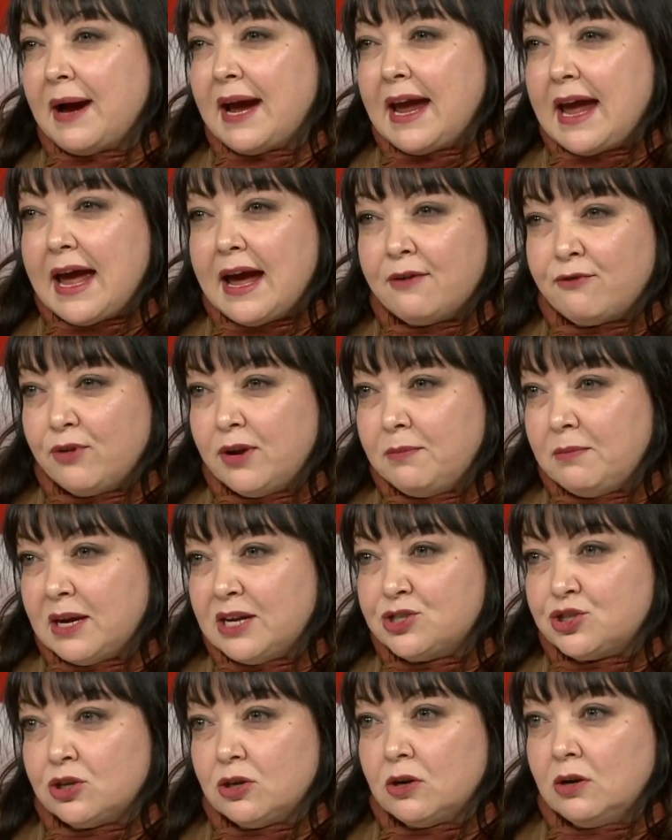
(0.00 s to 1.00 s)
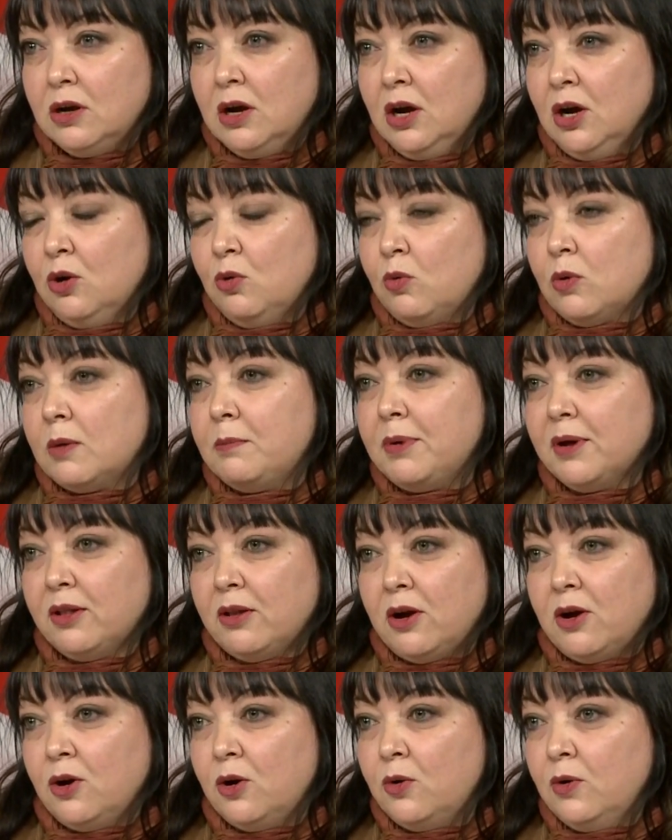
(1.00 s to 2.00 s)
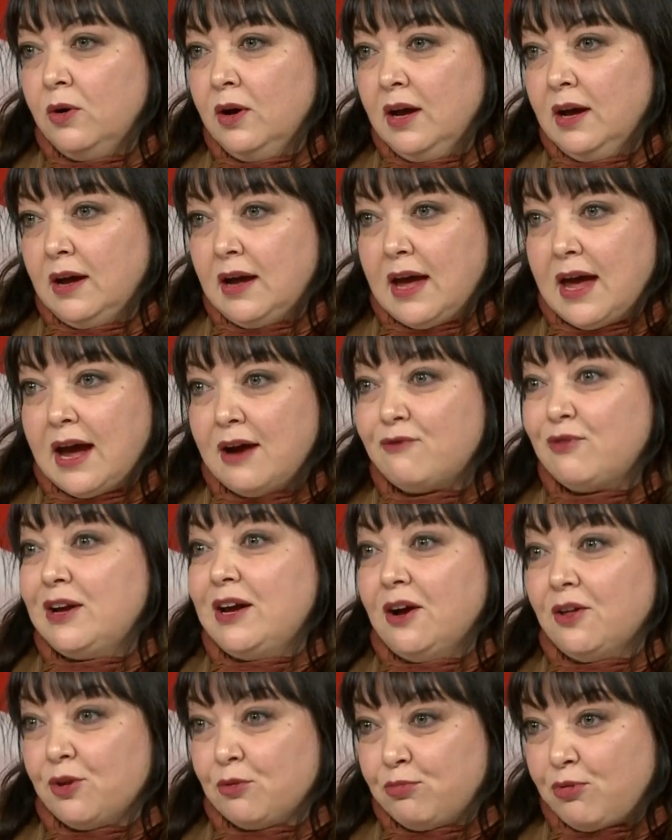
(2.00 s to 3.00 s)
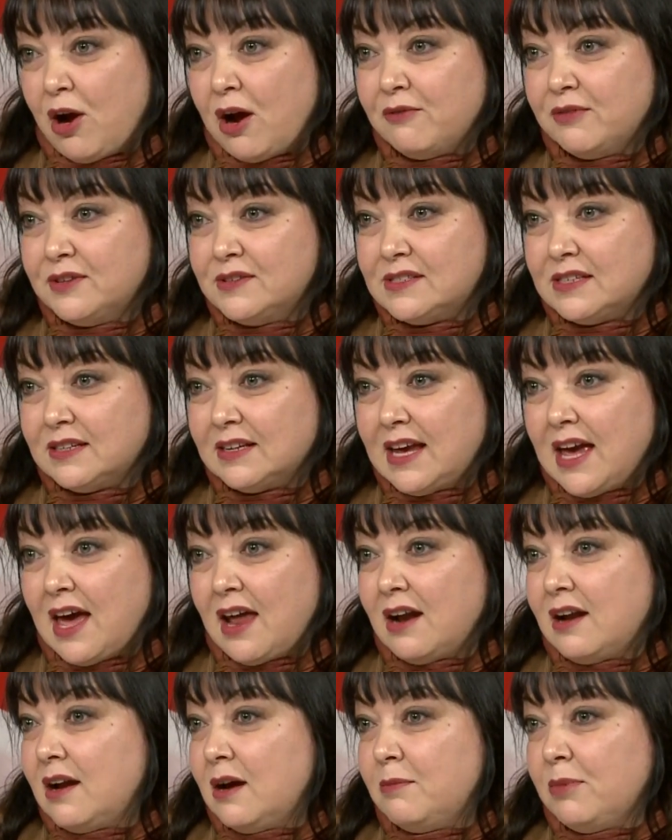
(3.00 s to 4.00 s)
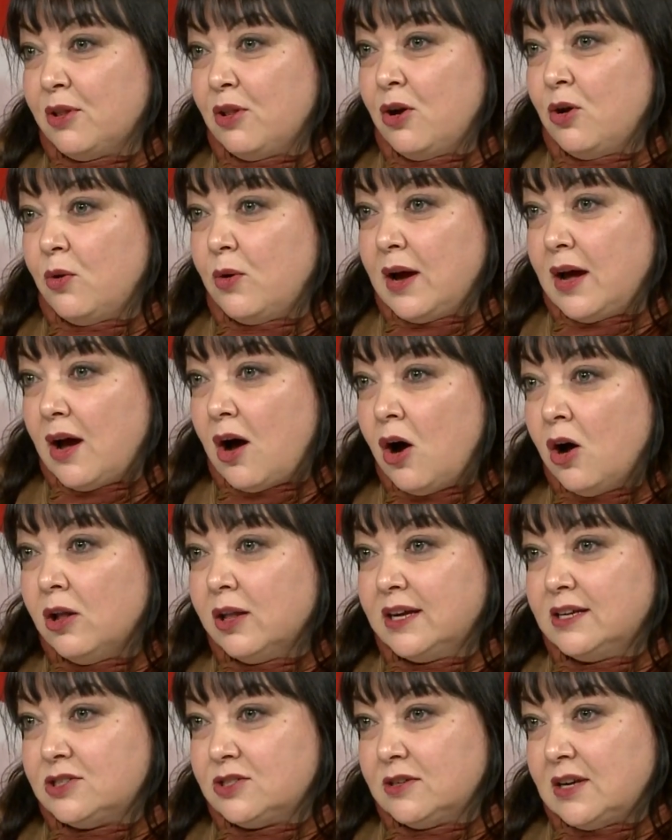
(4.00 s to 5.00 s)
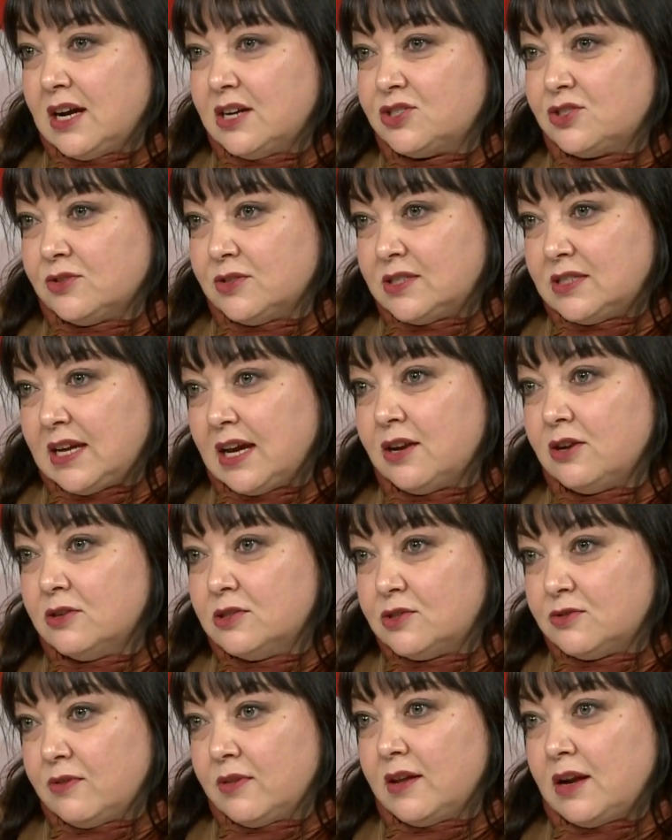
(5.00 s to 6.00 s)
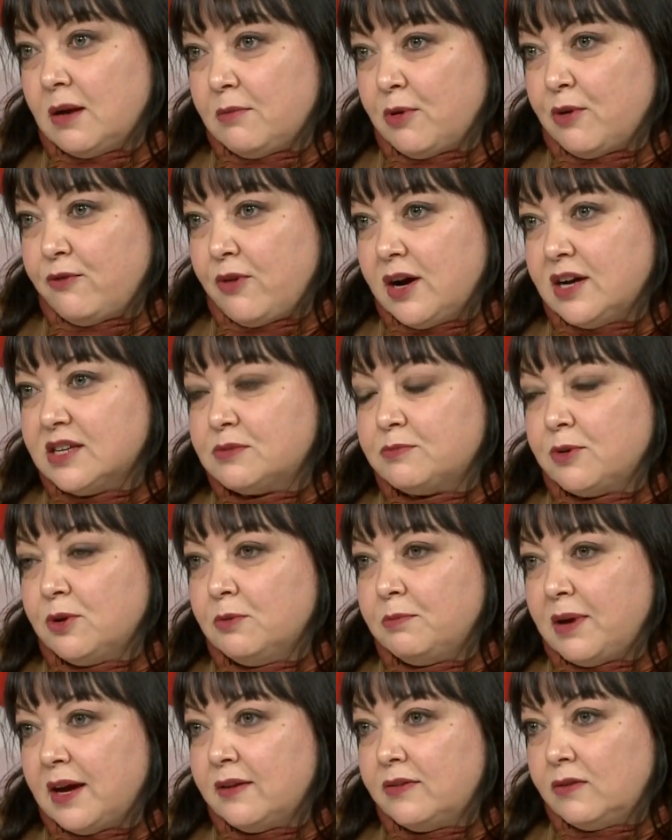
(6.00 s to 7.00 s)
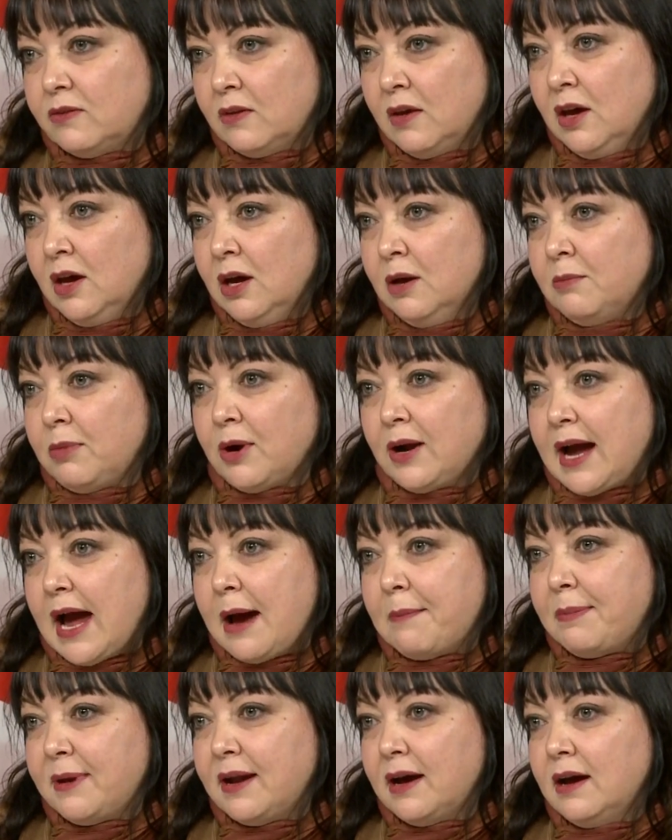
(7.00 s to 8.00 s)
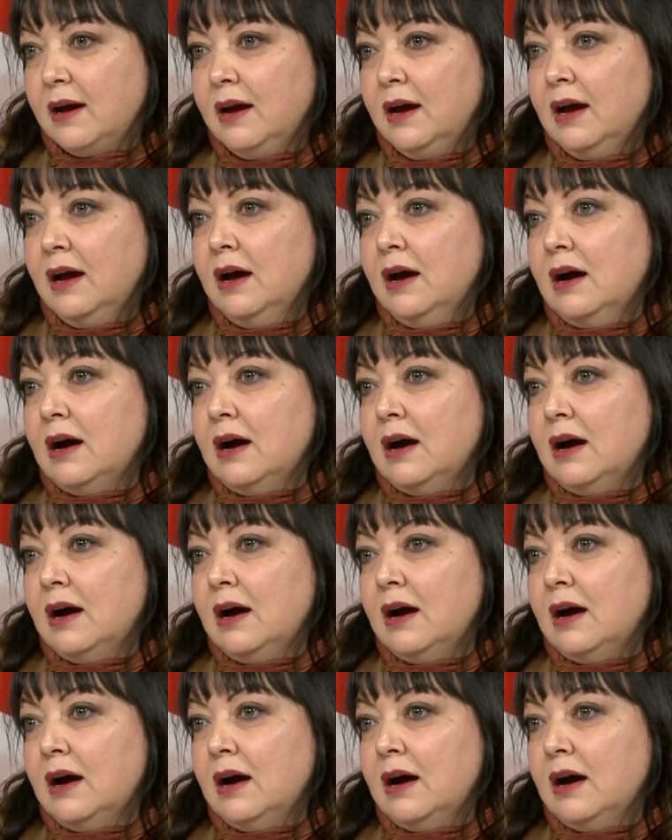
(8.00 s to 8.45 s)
By every measure, we're below every other province in Canada, below all international standards for the number of hospital beds per capita.